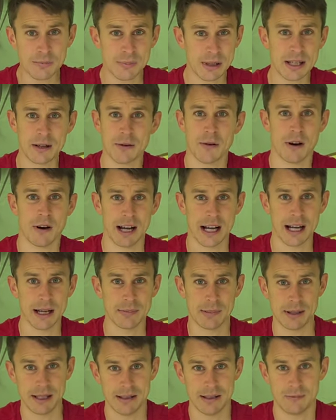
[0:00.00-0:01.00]
be quite
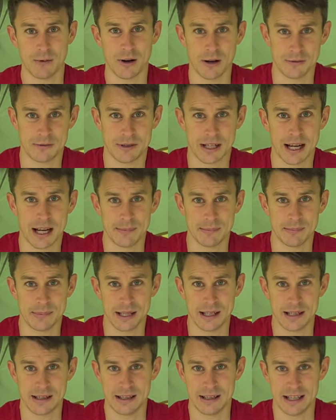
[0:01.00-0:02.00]
happy wild
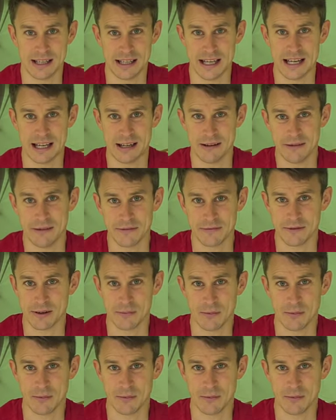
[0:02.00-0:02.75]
camping in here if the